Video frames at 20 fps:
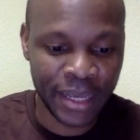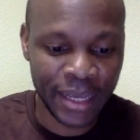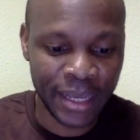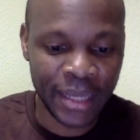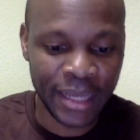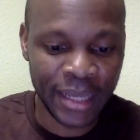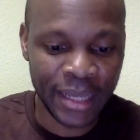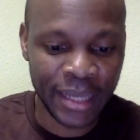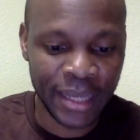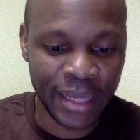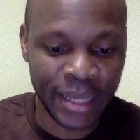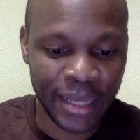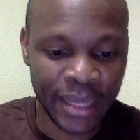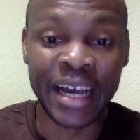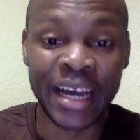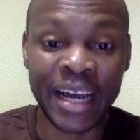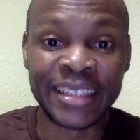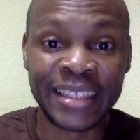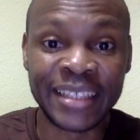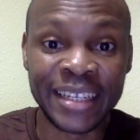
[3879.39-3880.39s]
The United
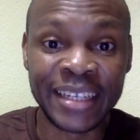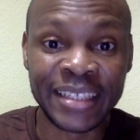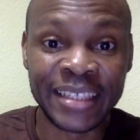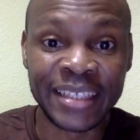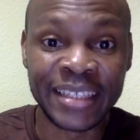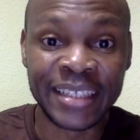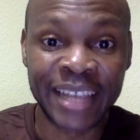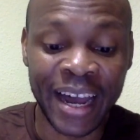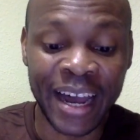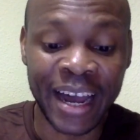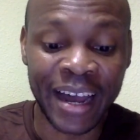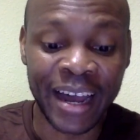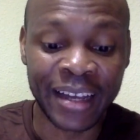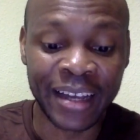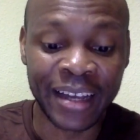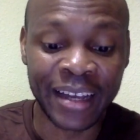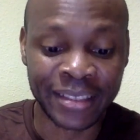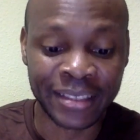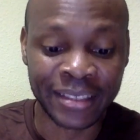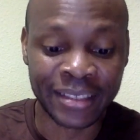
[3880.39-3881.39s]
States has
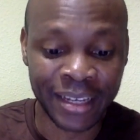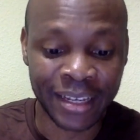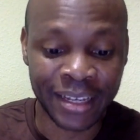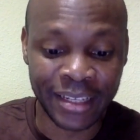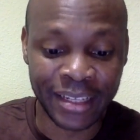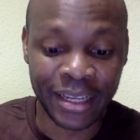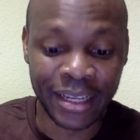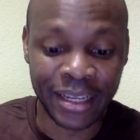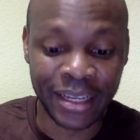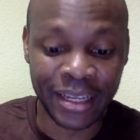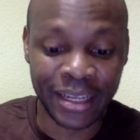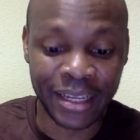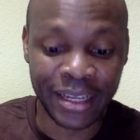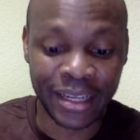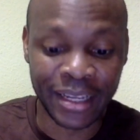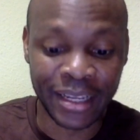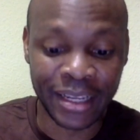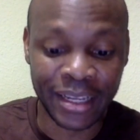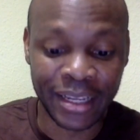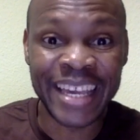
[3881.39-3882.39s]
the
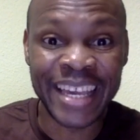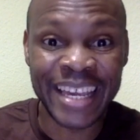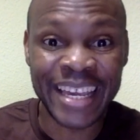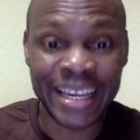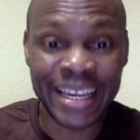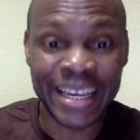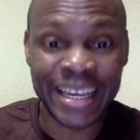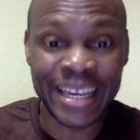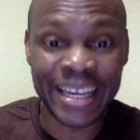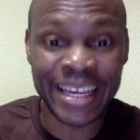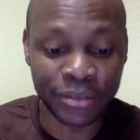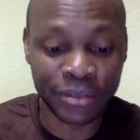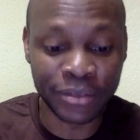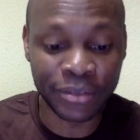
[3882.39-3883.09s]
Grand Canyon.